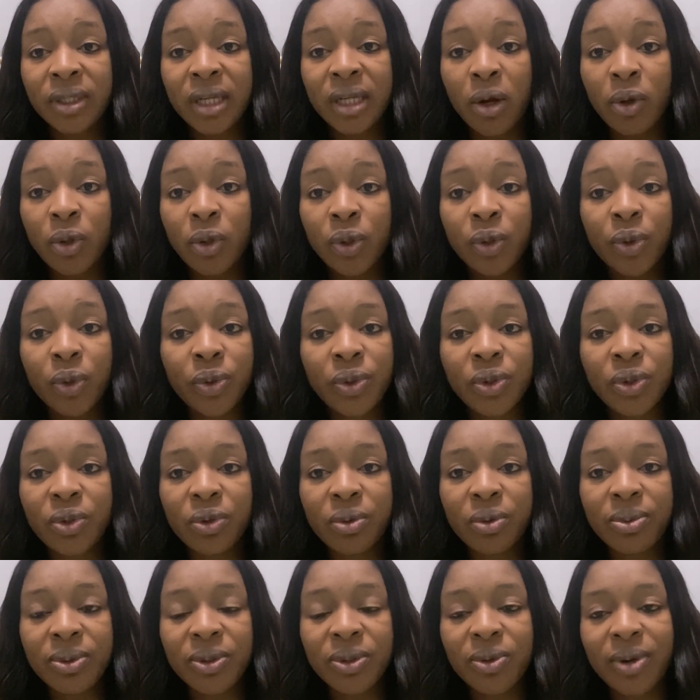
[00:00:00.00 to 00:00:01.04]

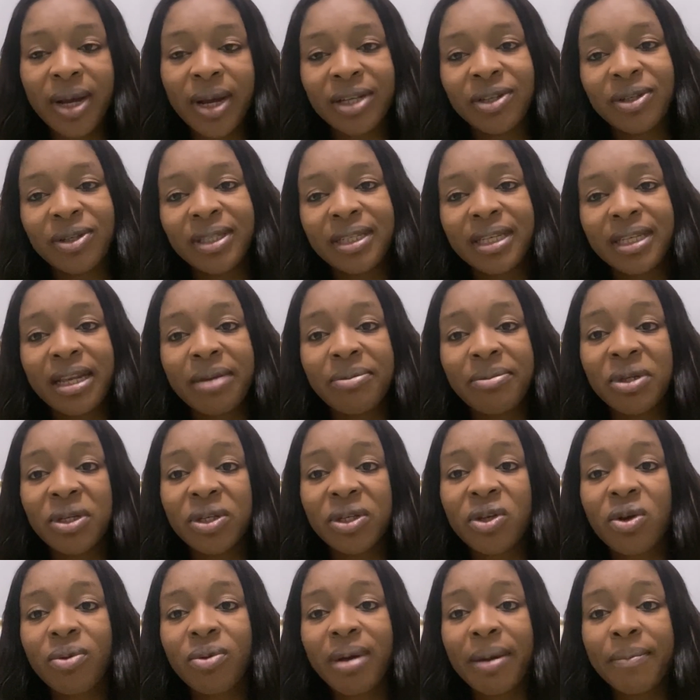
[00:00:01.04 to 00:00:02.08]
YouTube. So I just say, let me just
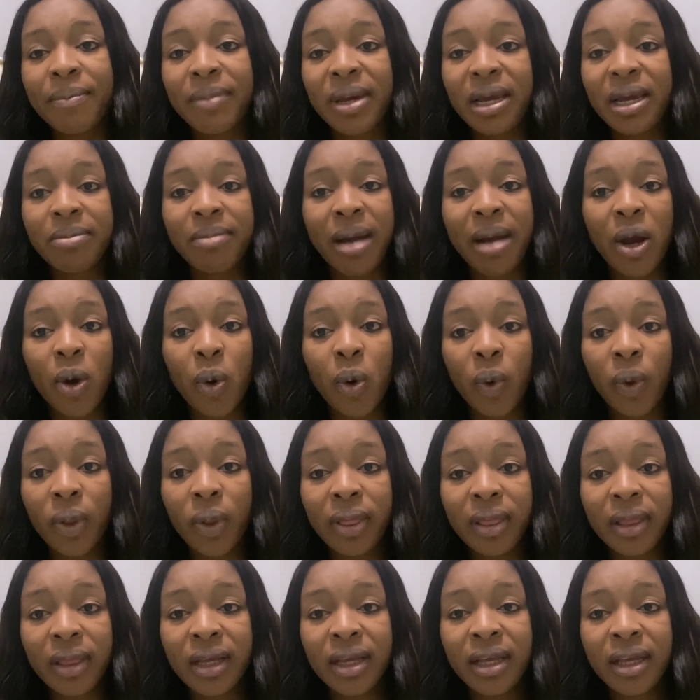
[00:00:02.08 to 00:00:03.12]
come and make my
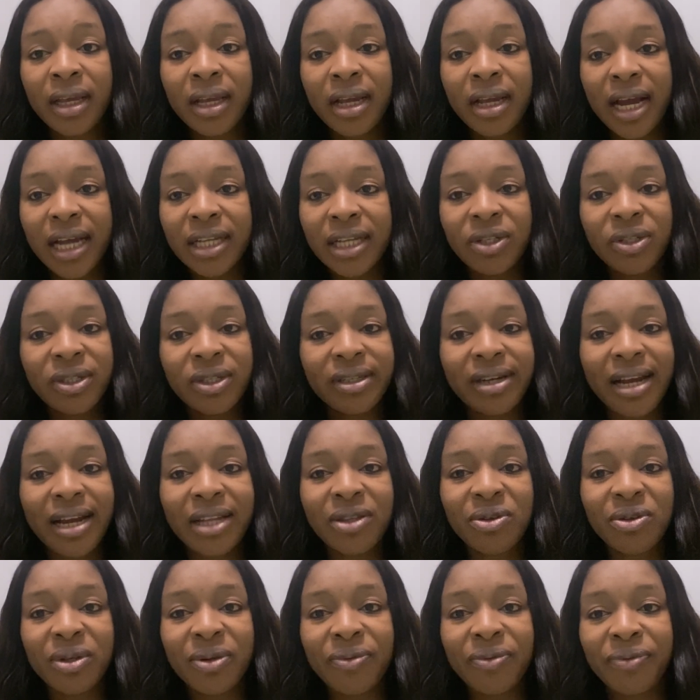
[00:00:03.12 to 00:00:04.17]
own and just react
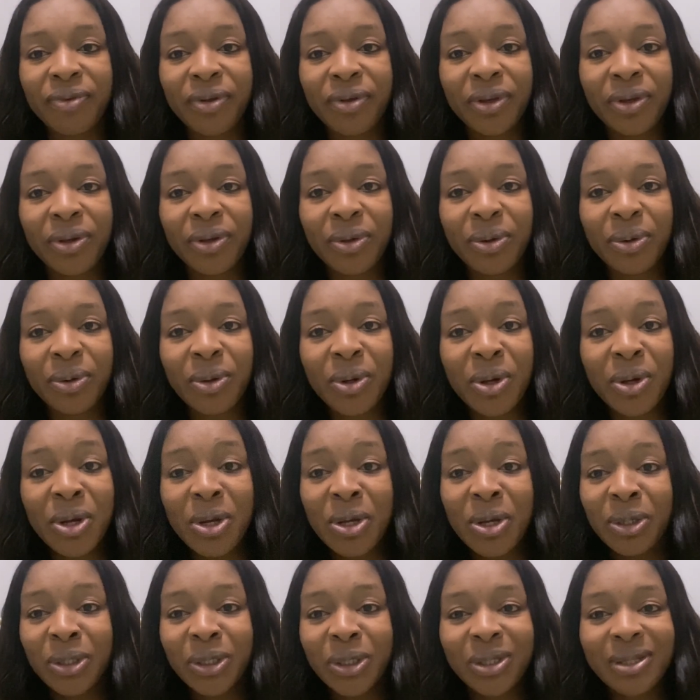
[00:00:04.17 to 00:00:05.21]
to the video.
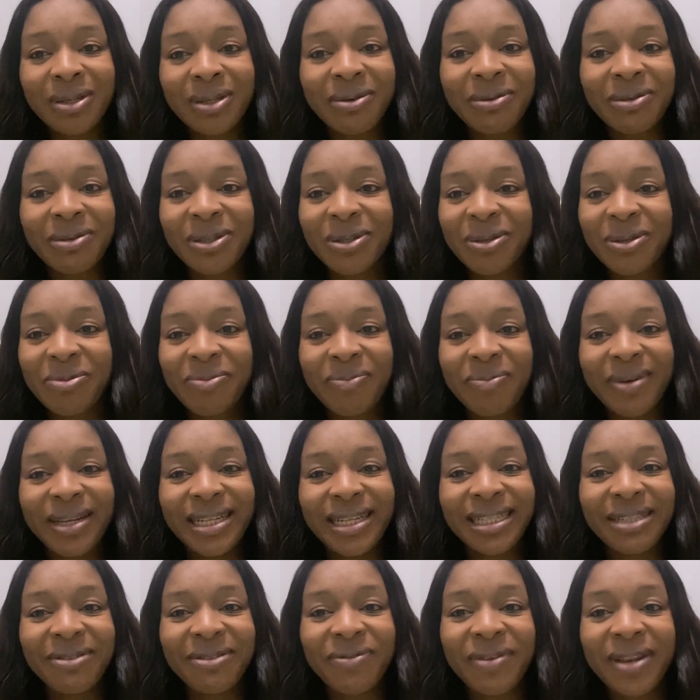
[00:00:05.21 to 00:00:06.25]
So
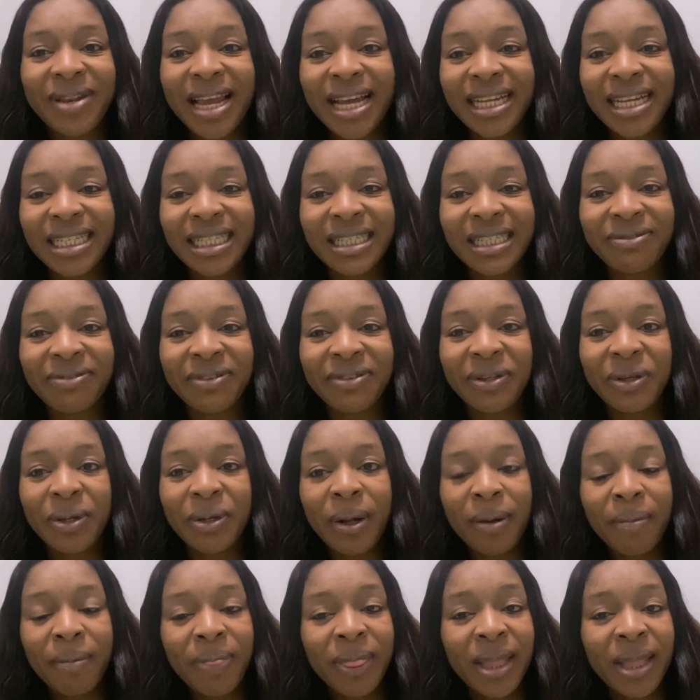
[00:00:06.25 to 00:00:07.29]
please, if you like this video,
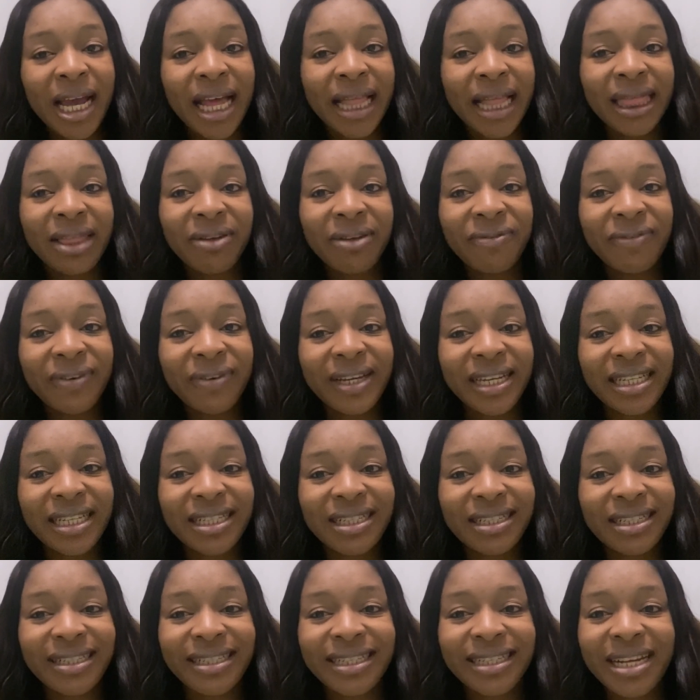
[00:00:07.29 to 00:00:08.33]
and don't forget to
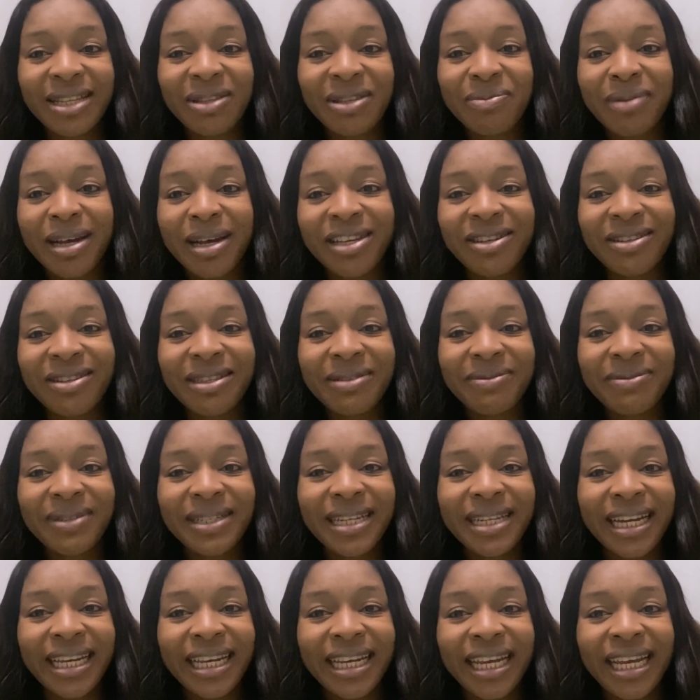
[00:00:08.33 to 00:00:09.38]
subscribe to my YouTube
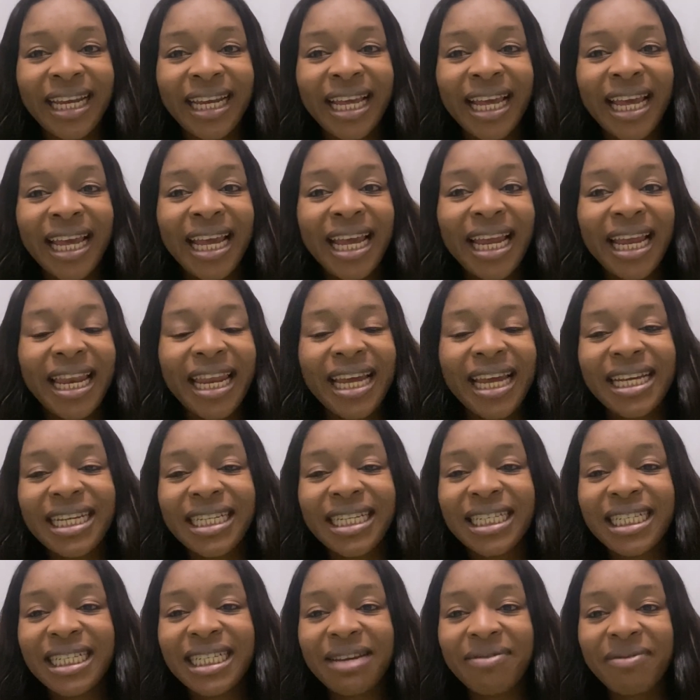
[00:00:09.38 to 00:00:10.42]
channel, like and
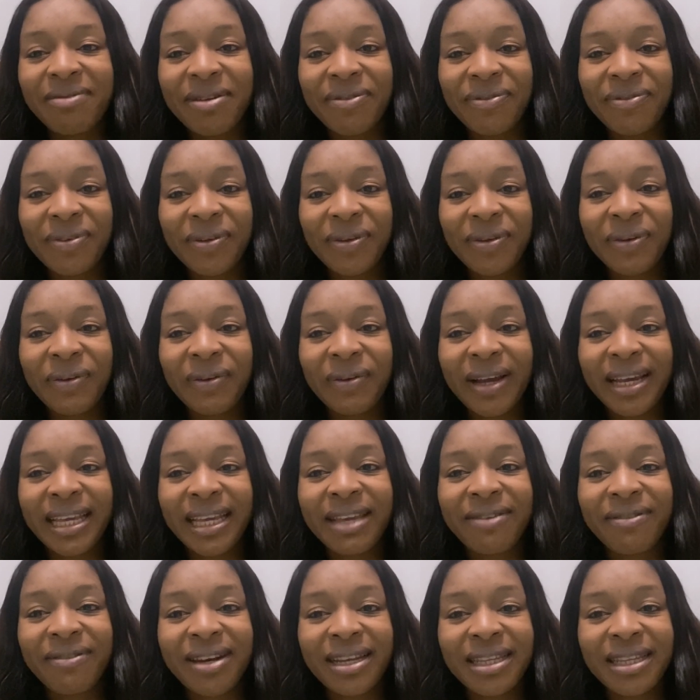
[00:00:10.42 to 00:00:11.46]
share my video, and
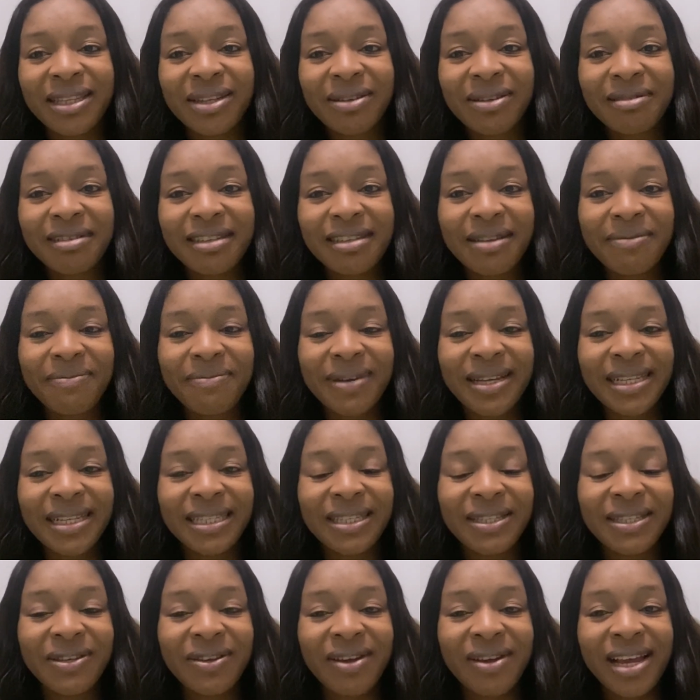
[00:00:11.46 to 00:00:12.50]
give it a thumbs up, and
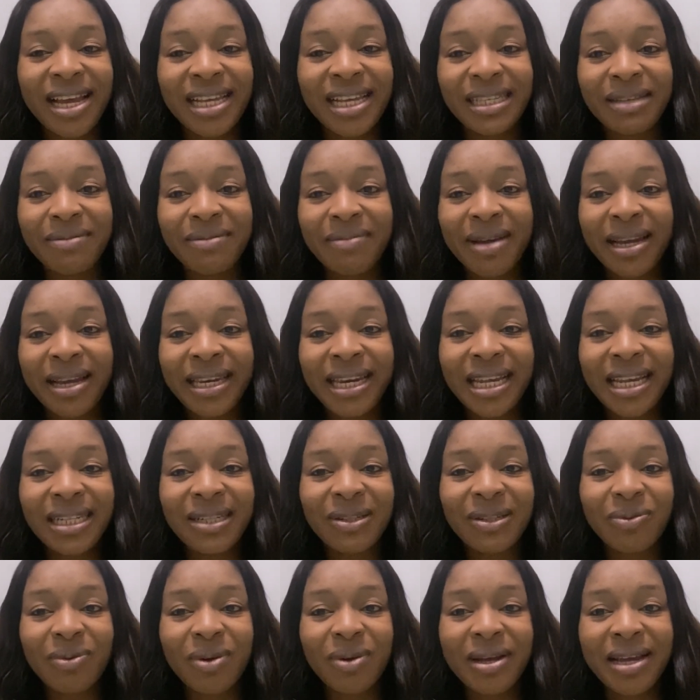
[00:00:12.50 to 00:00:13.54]
see you guys in my
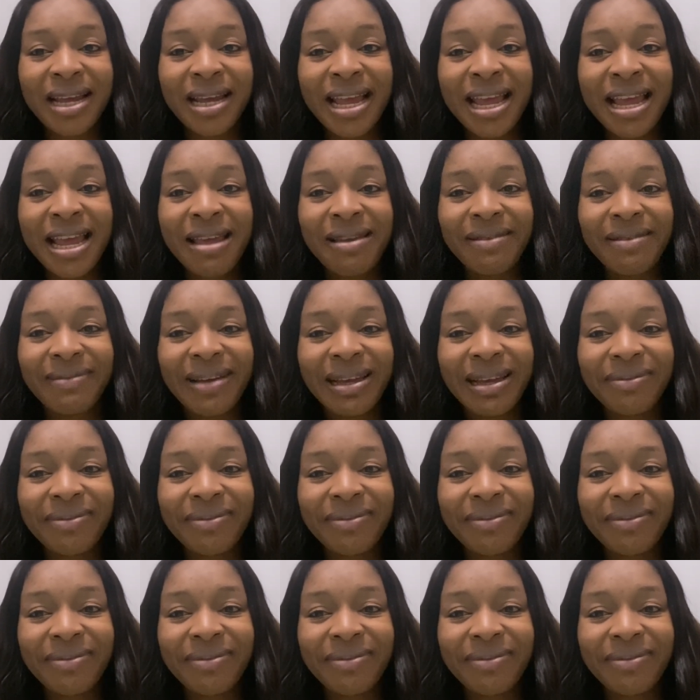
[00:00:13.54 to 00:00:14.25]
next one. Bye